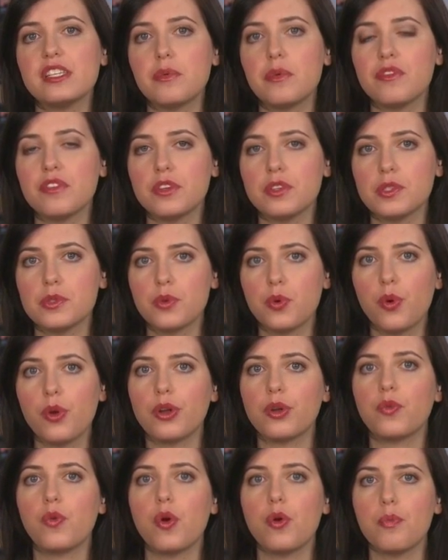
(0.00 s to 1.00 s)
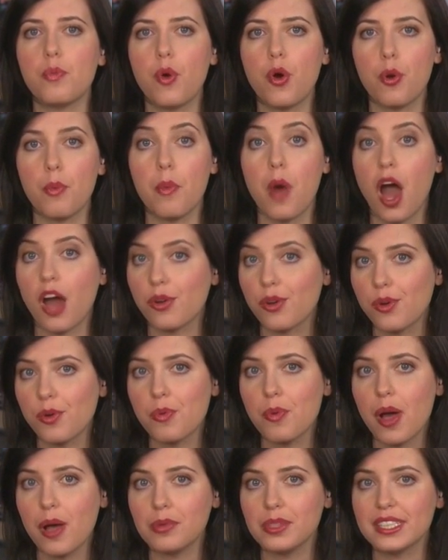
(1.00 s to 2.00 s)
some of those quote-unquote more moderate
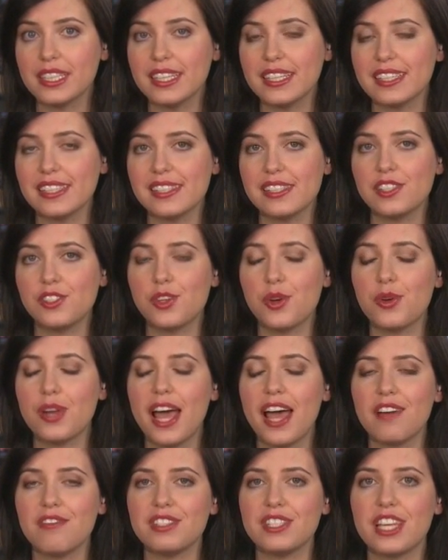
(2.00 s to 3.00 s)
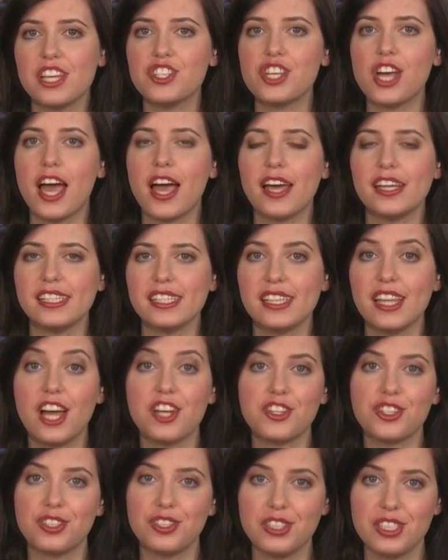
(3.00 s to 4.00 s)
Republicans don't have such
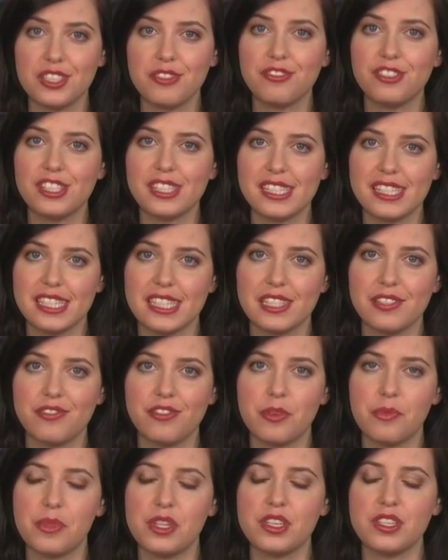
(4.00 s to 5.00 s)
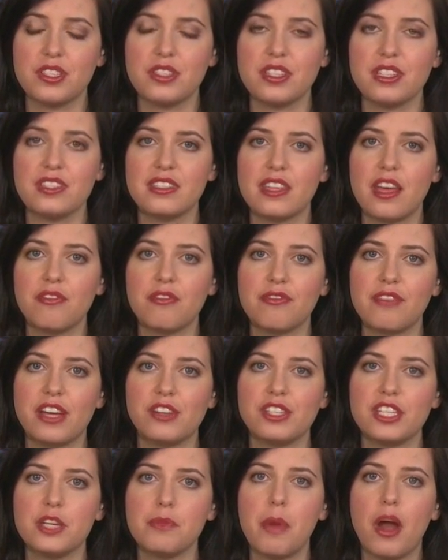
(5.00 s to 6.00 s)
ideological differences from the
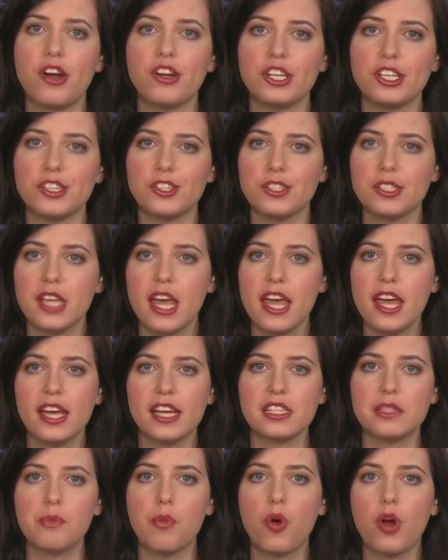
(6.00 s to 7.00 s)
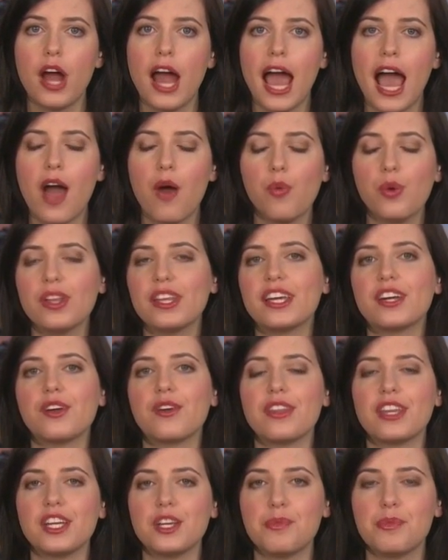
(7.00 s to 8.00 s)
self-avowed Tea Partiers. It's more how willing
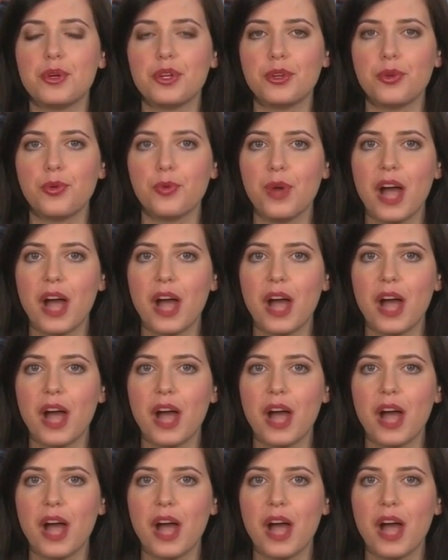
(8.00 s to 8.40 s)
are they to put